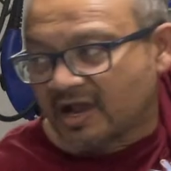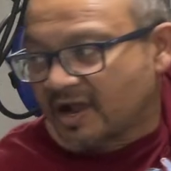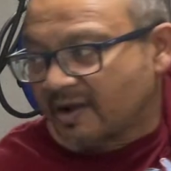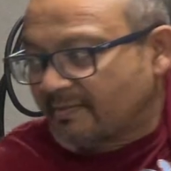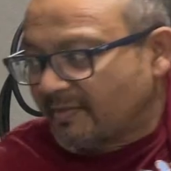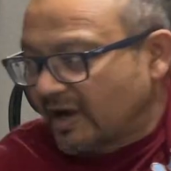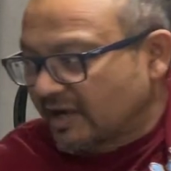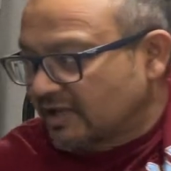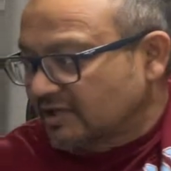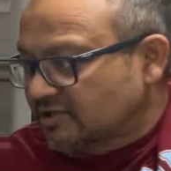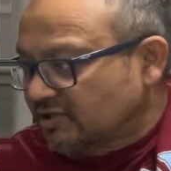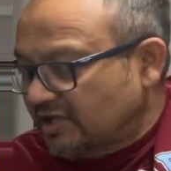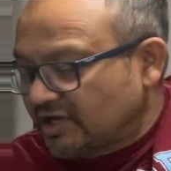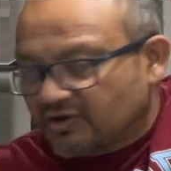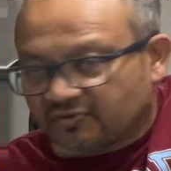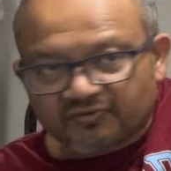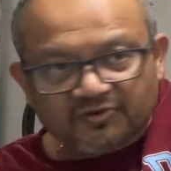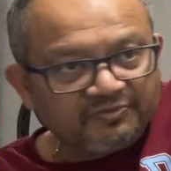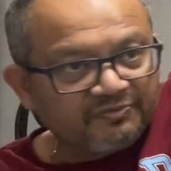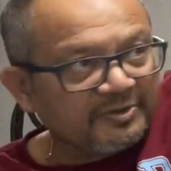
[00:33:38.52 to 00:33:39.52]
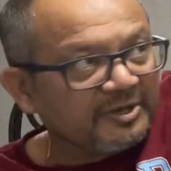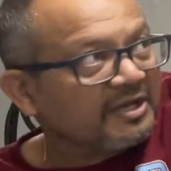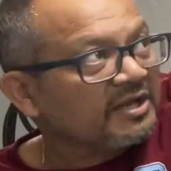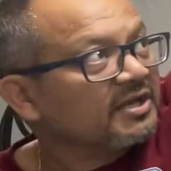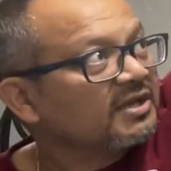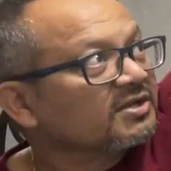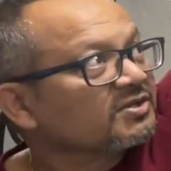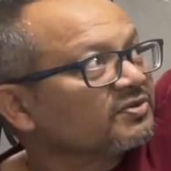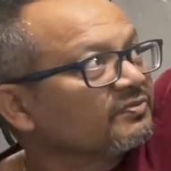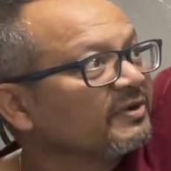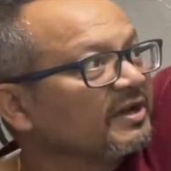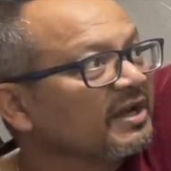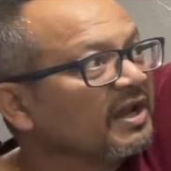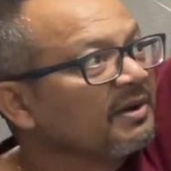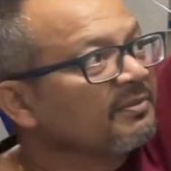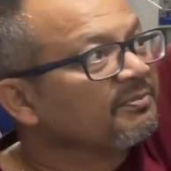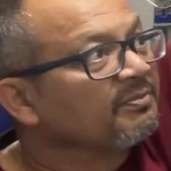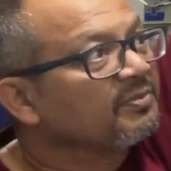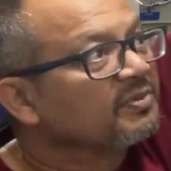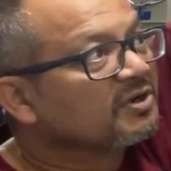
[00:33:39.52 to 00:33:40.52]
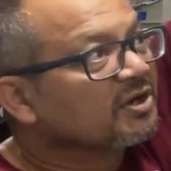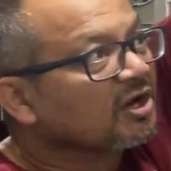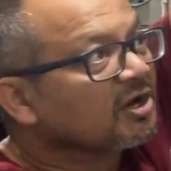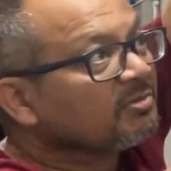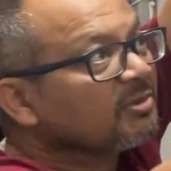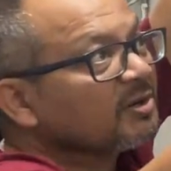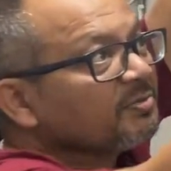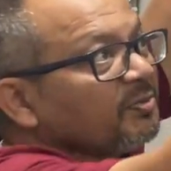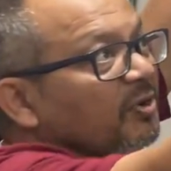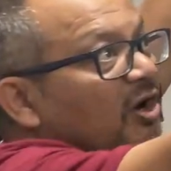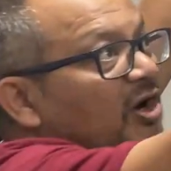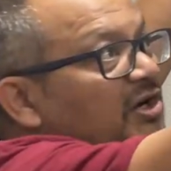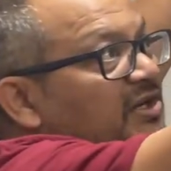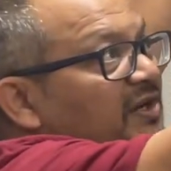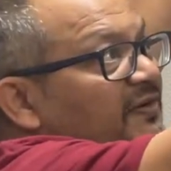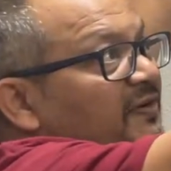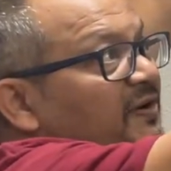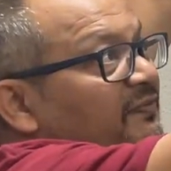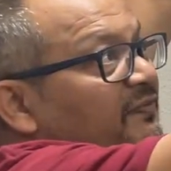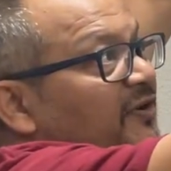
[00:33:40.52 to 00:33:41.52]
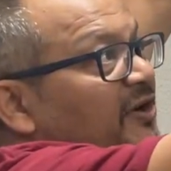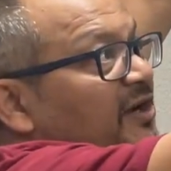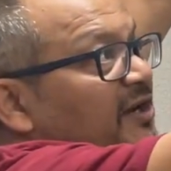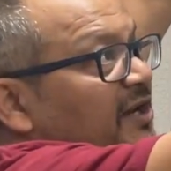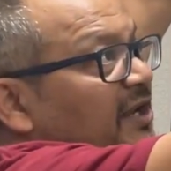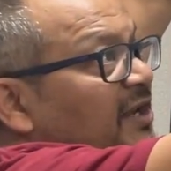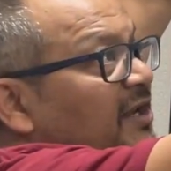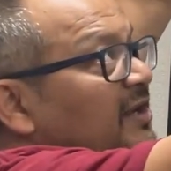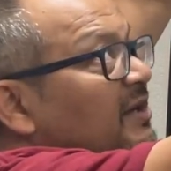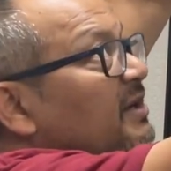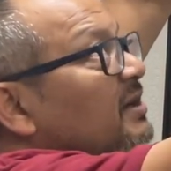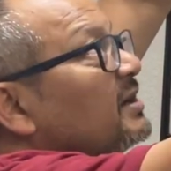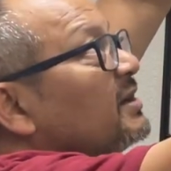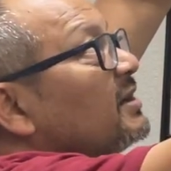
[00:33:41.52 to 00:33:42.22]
minus a over b. So when I'm talking about positive infinity